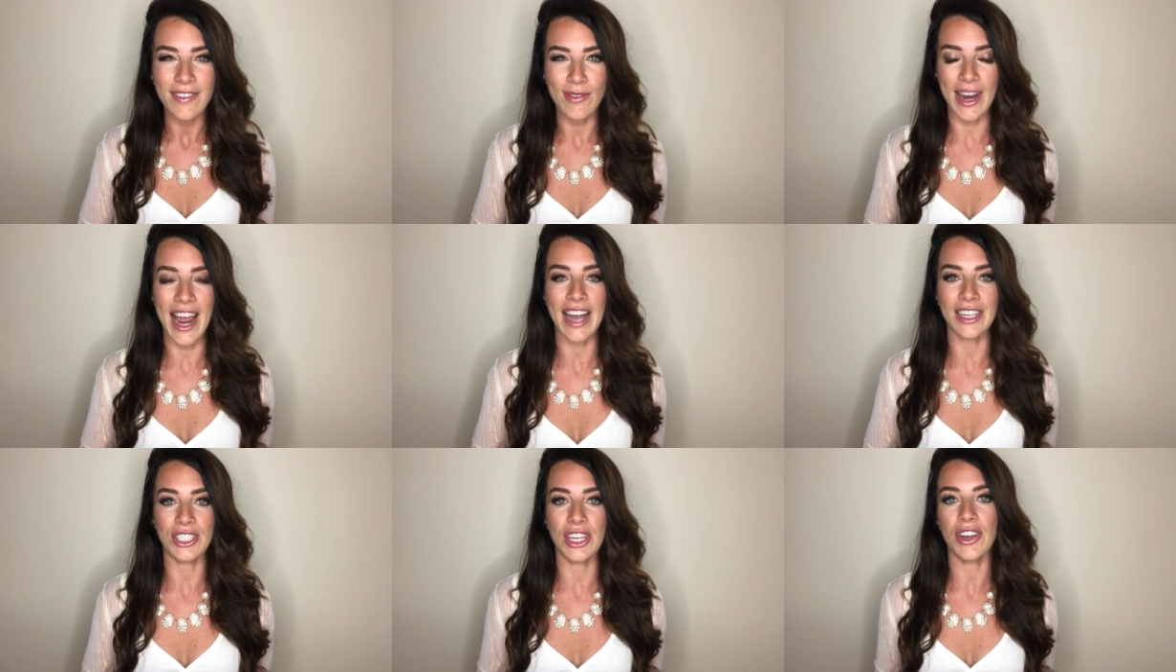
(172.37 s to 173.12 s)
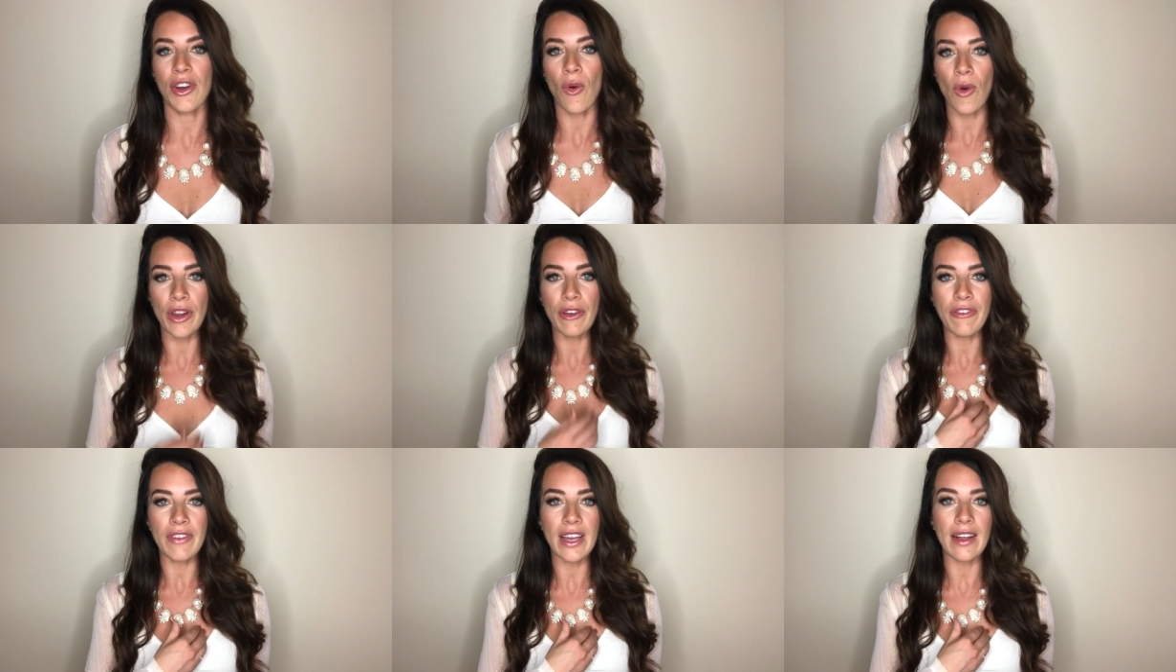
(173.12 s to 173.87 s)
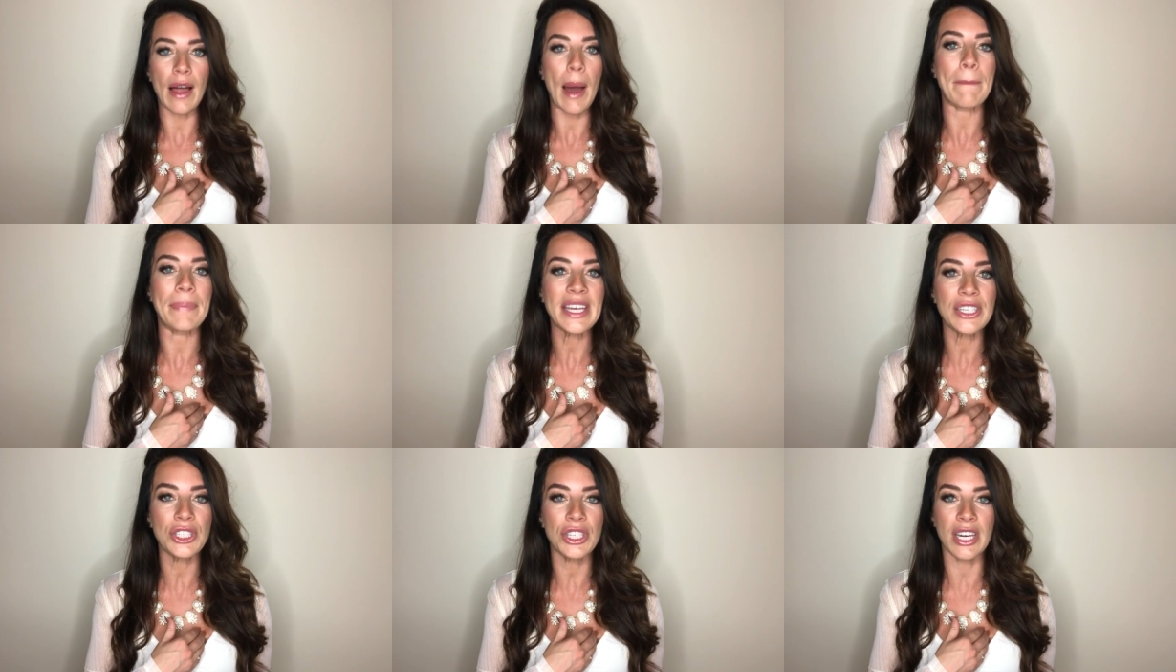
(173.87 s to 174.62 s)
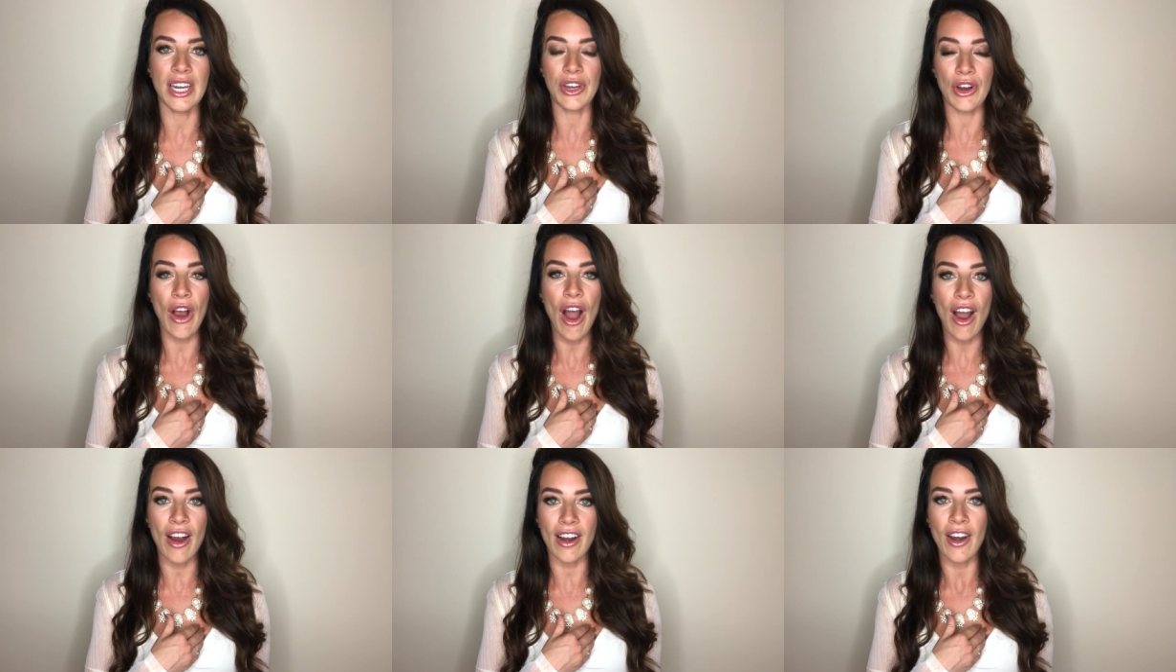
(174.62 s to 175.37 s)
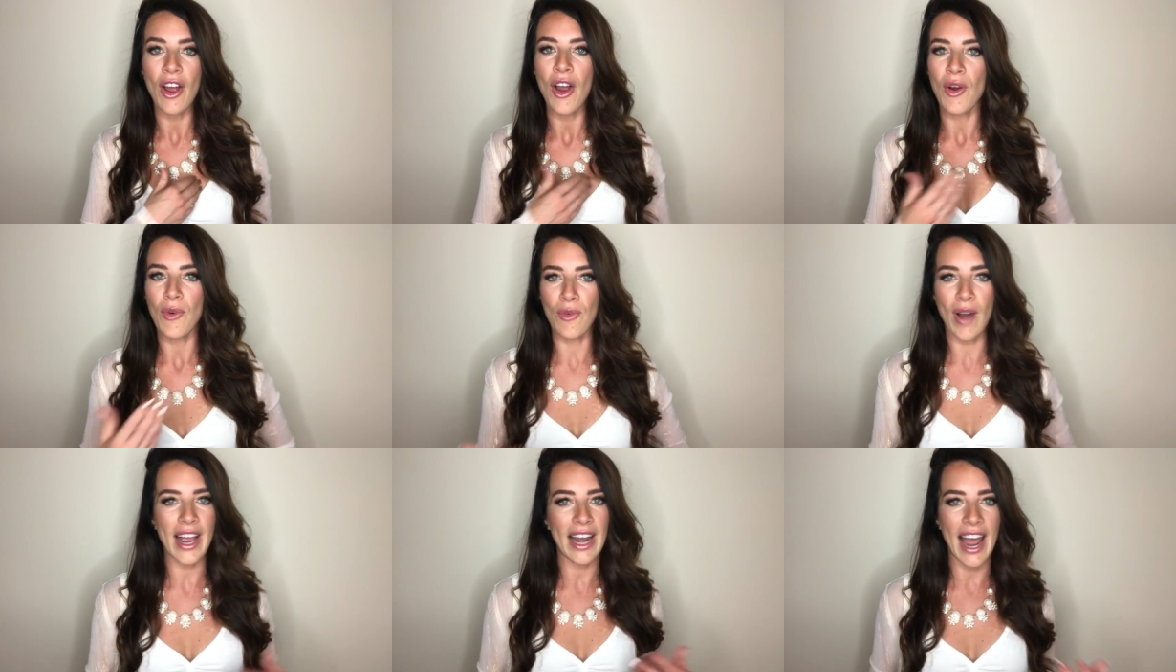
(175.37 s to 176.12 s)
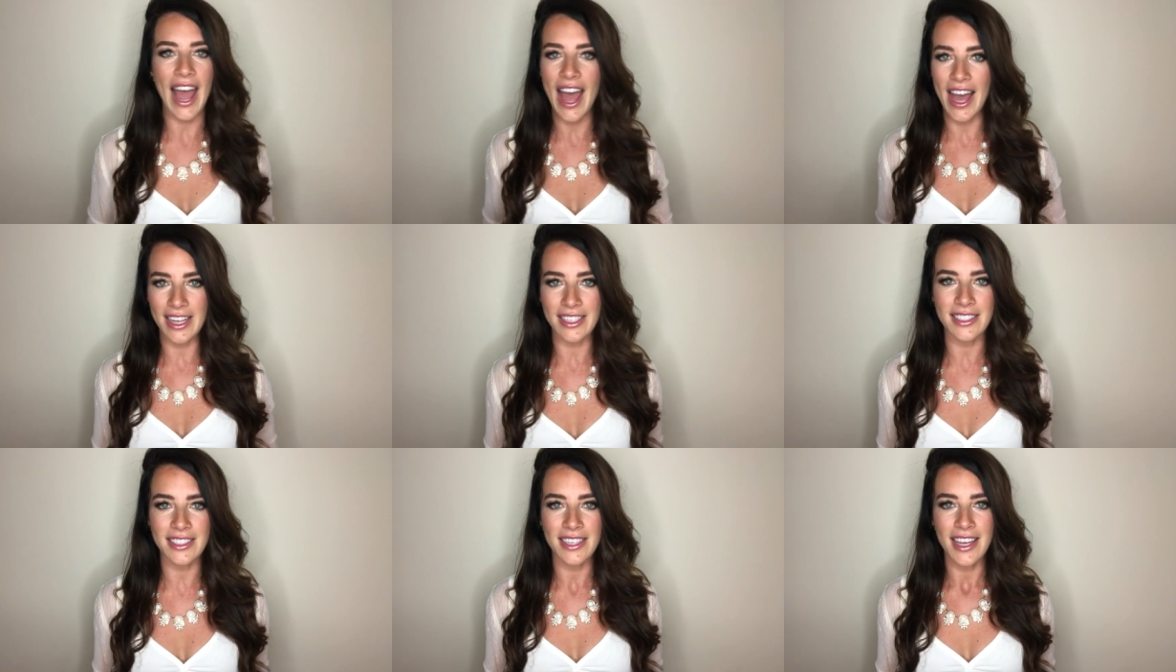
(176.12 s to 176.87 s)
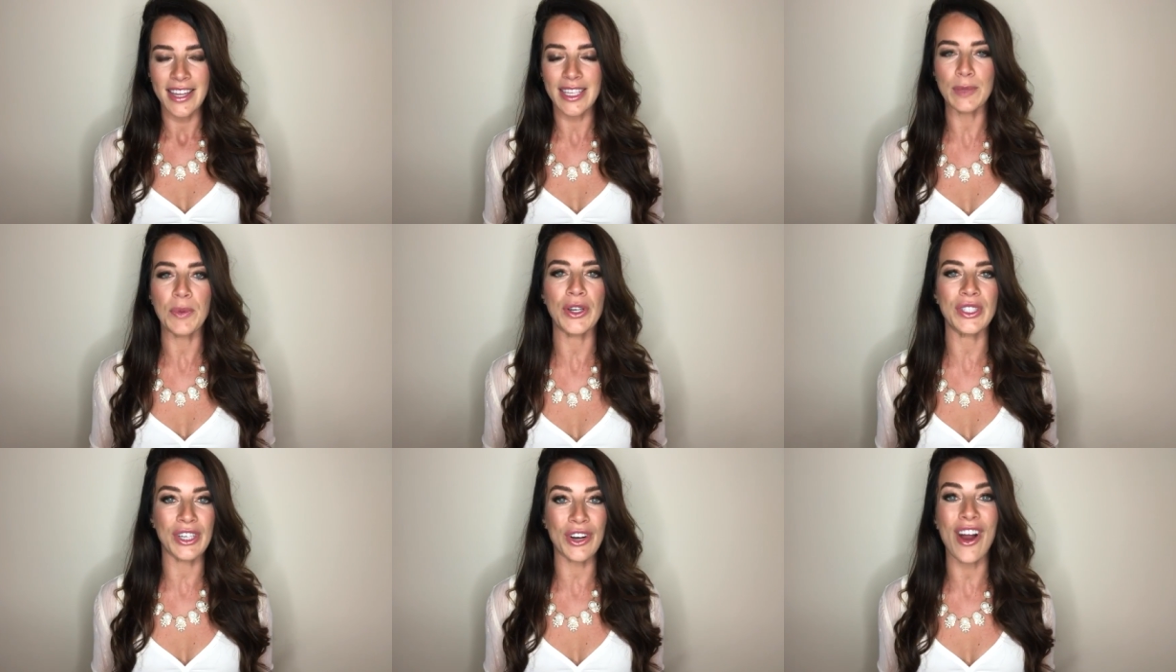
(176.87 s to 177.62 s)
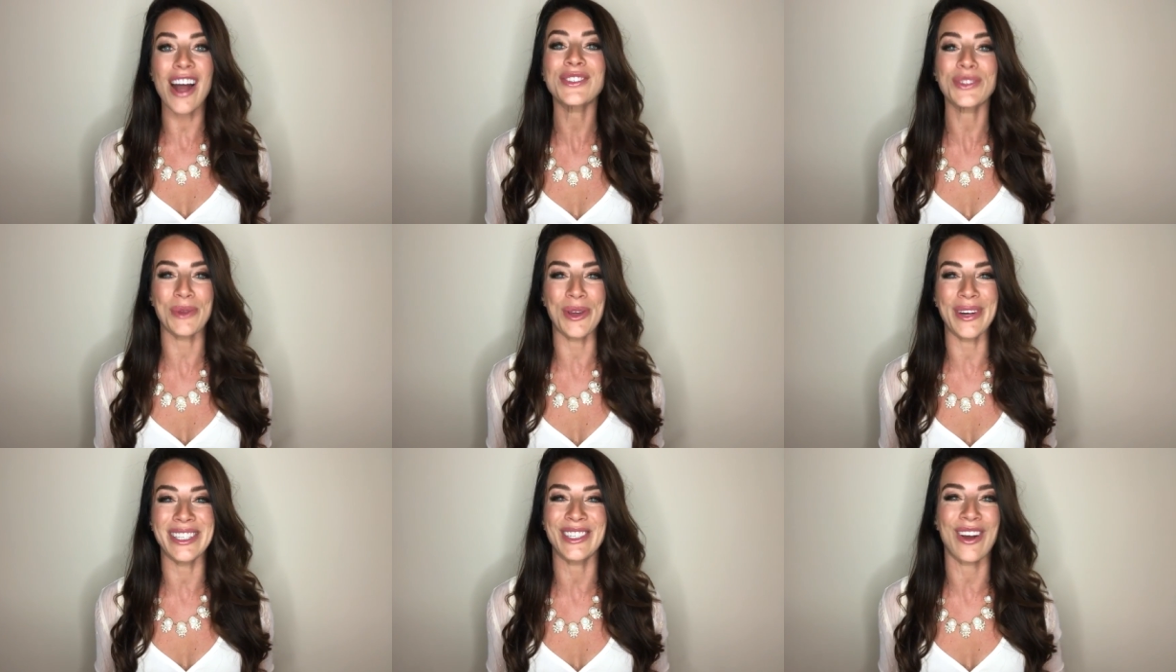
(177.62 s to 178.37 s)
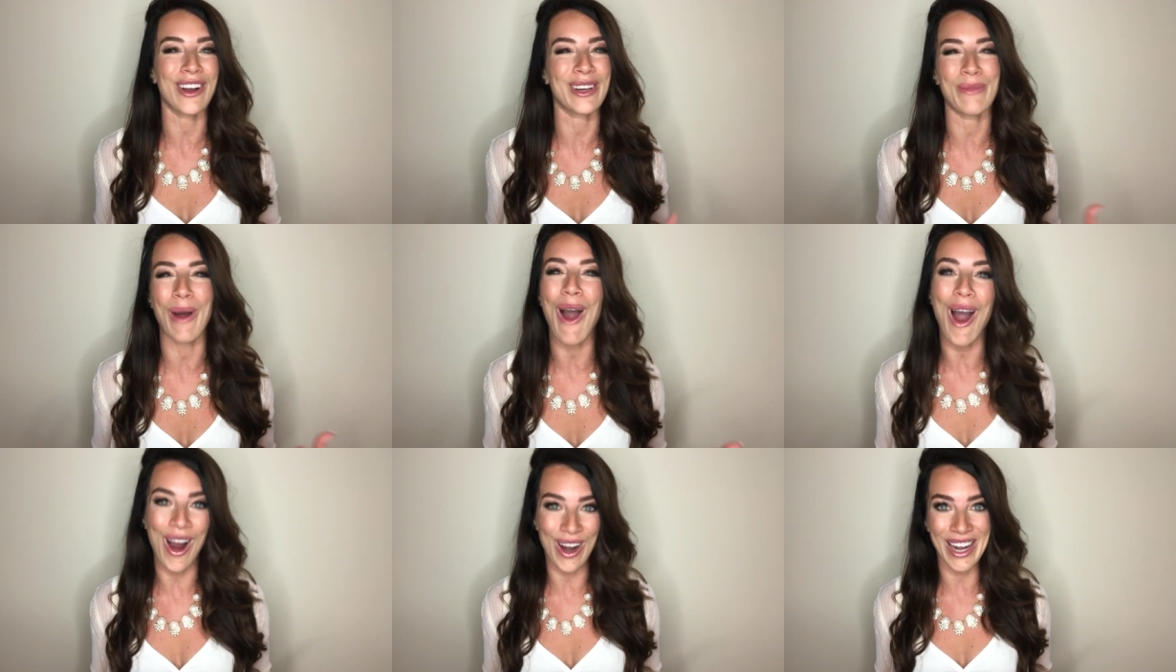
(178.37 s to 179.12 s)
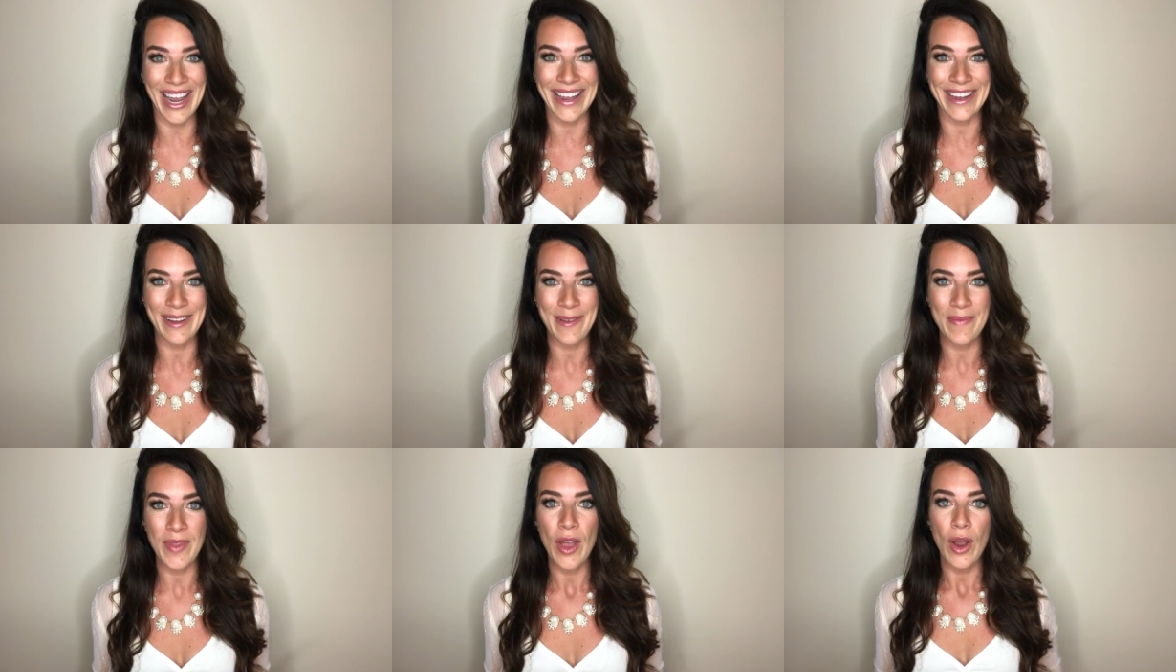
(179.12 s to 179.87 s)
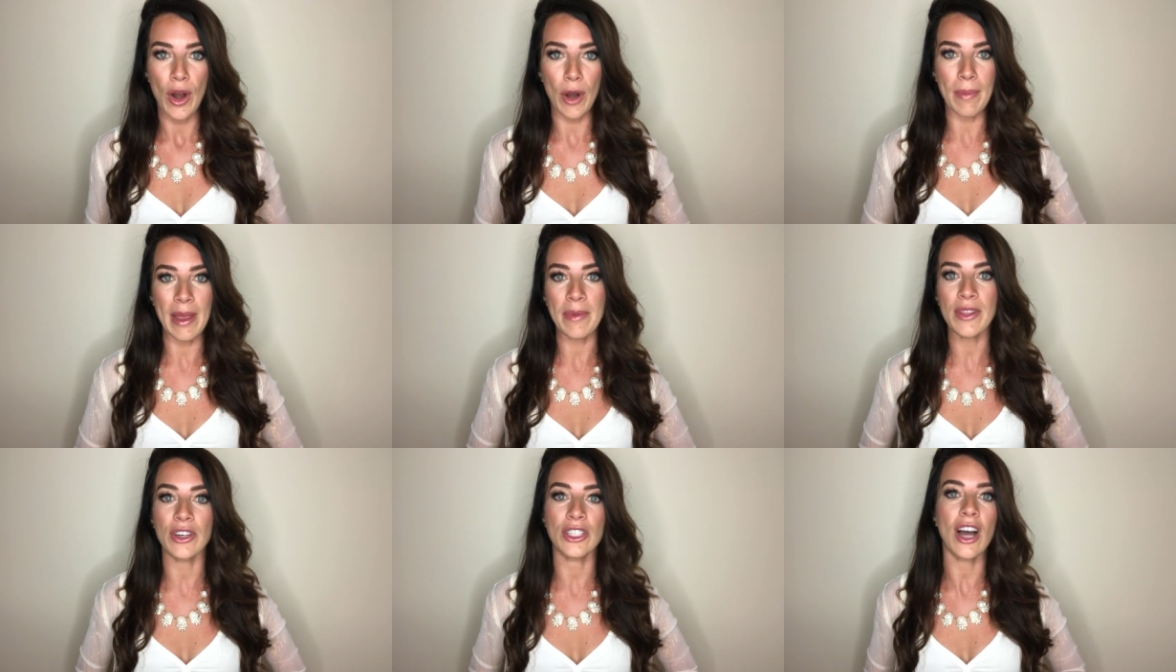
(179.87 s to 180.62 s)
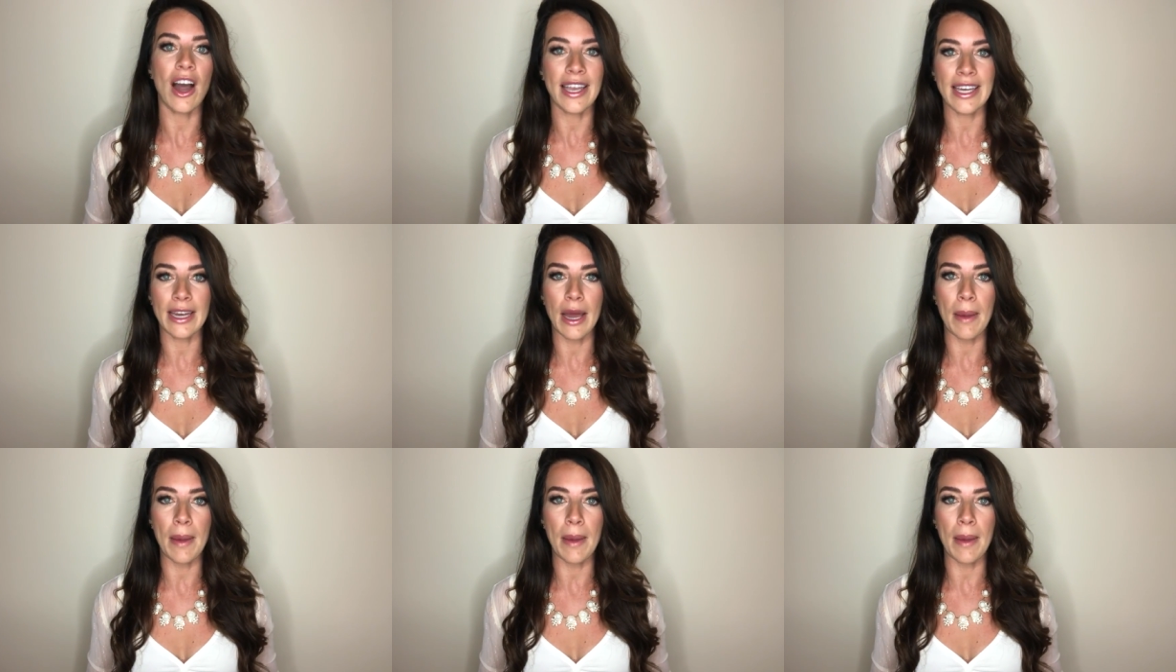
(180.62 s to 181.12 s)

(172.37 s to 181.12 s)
reaction, or you feel a pinching in your heart right as this person across from you is talking about heartache. Or maybe they're talking